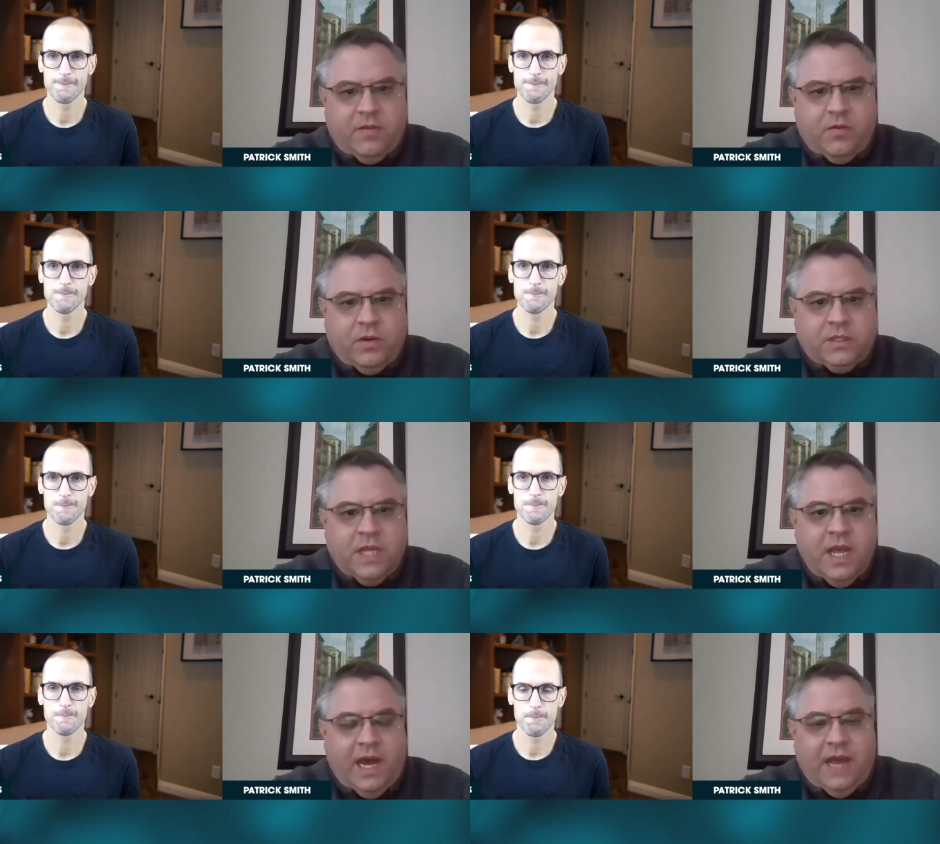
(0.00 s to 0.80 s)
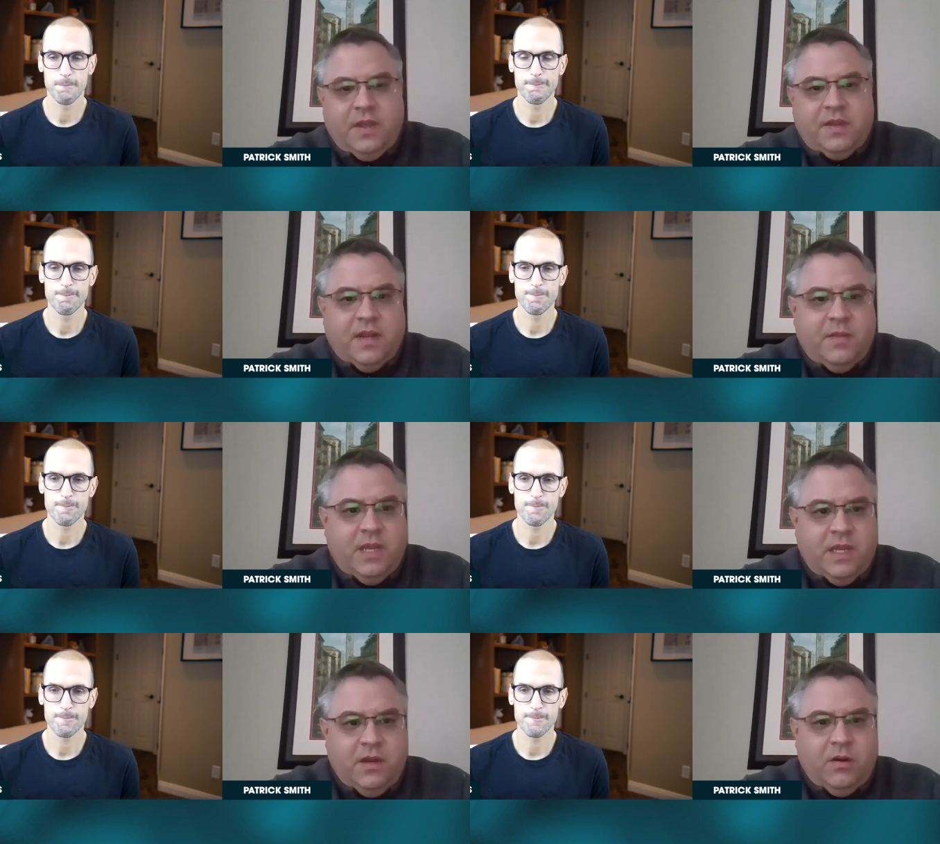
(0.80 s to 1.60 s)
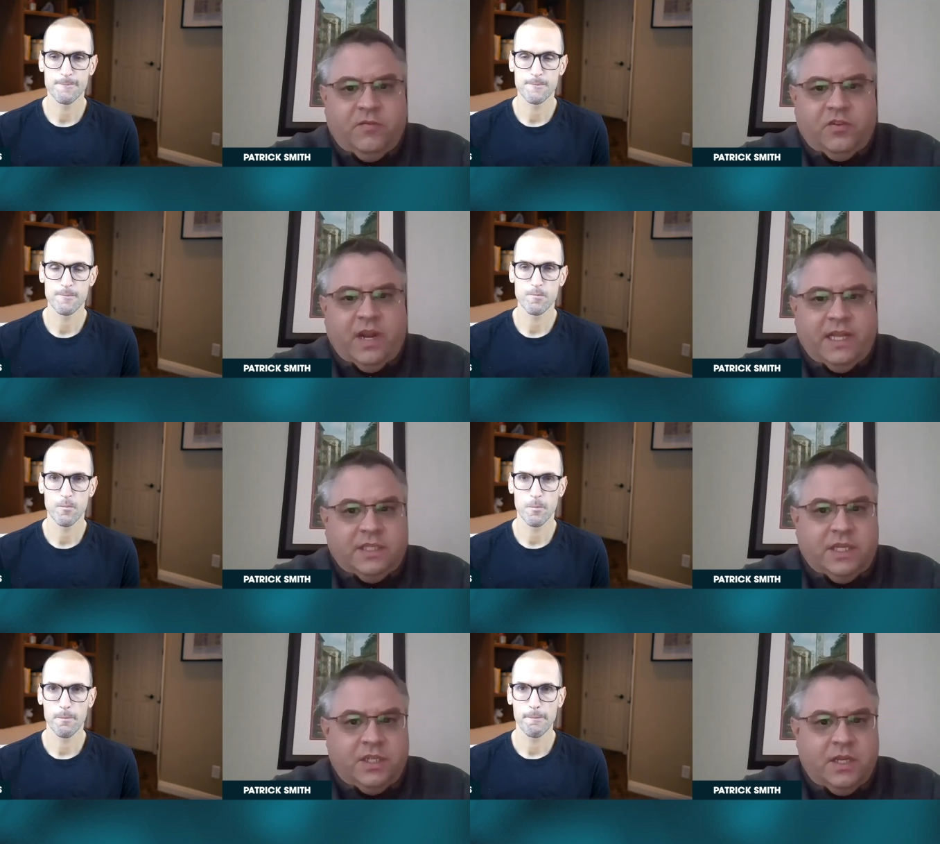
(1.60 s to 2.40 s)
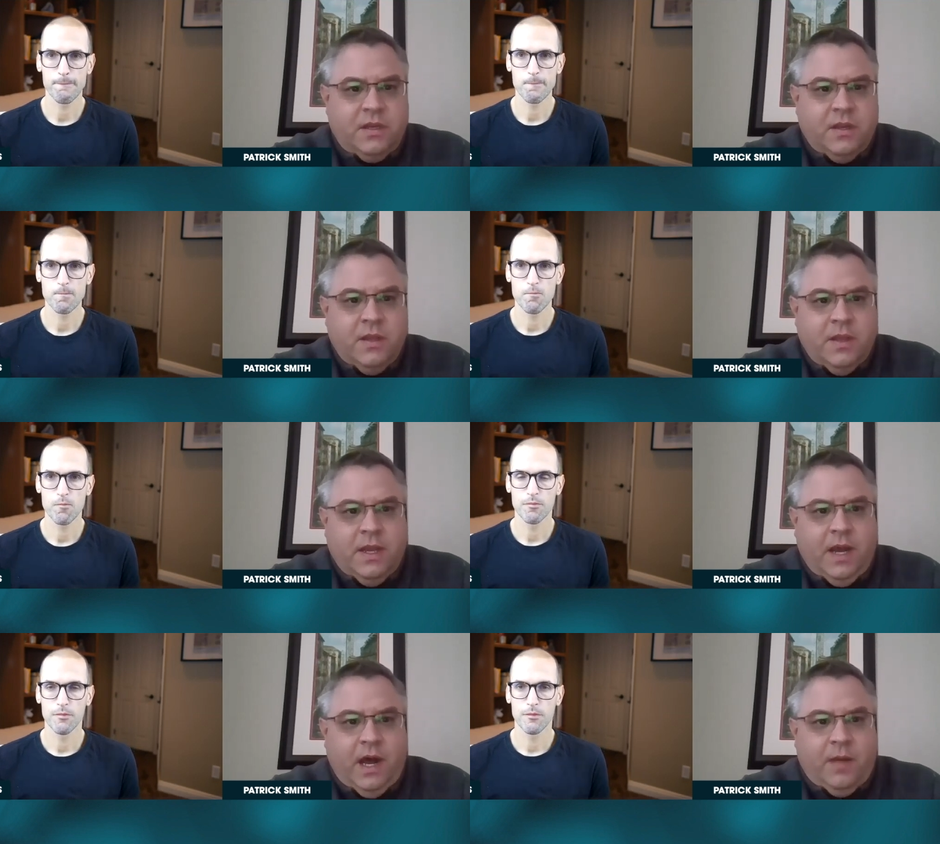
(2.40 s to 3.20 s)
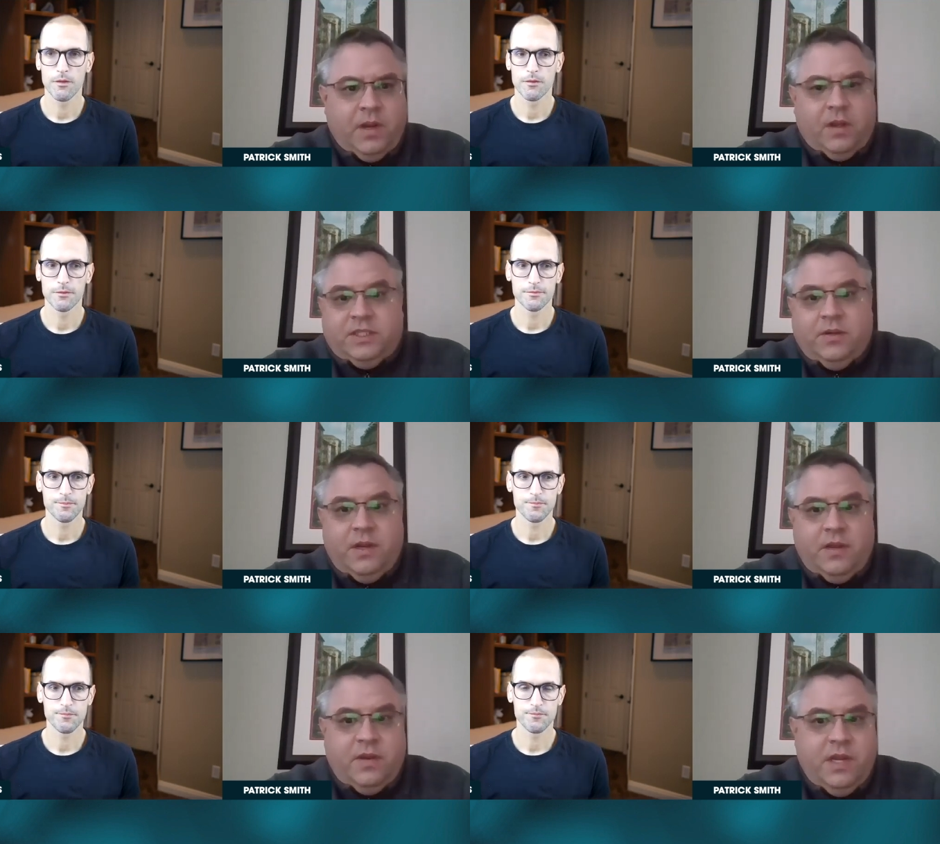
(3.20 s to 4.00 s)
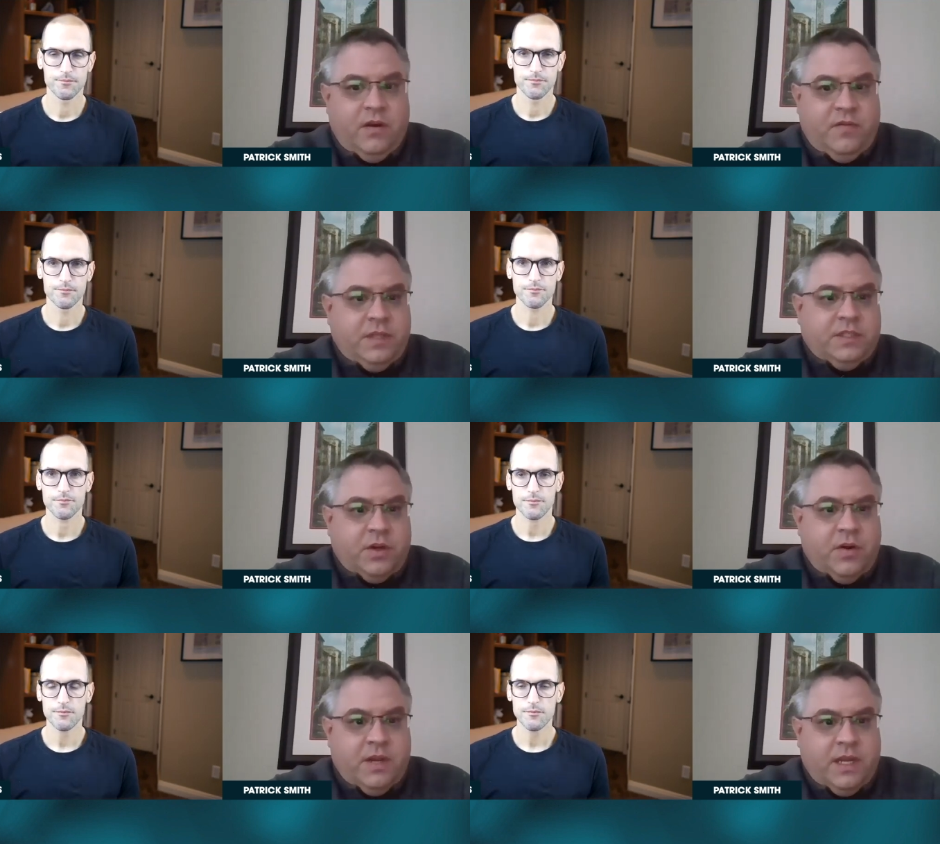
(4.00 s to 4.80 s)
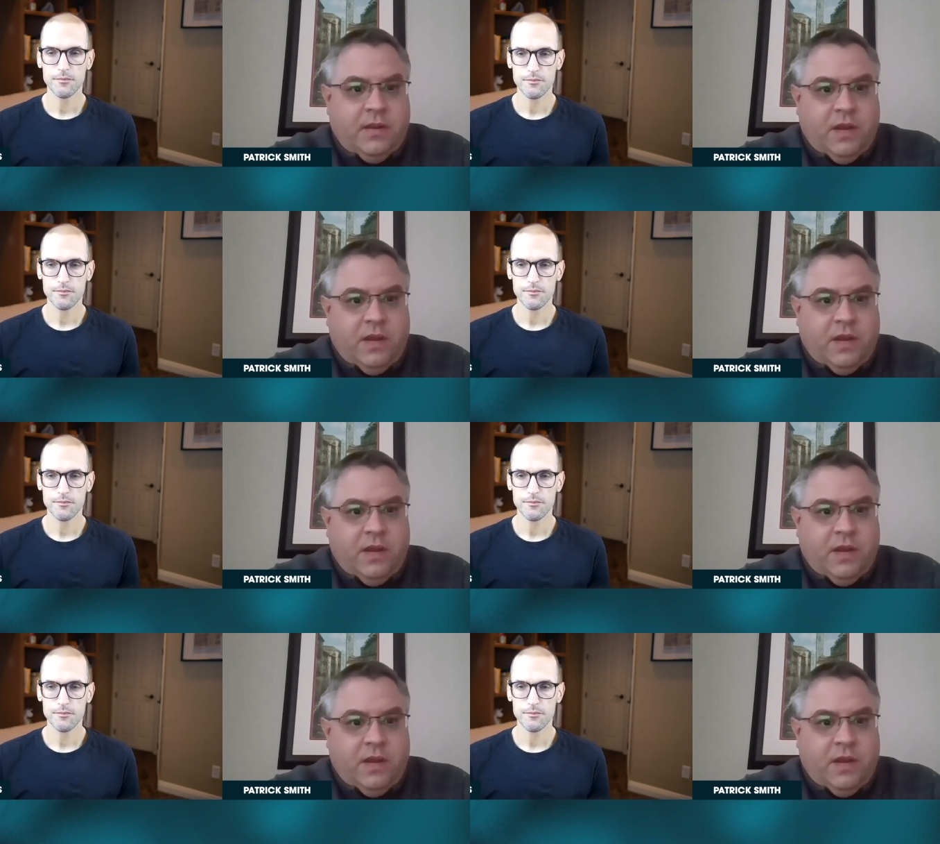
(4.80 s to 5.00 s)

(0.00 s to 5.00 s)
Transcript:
Speaker 1: Of course, I think it's going to be a year of transition, uh, but also another year of uncertainty.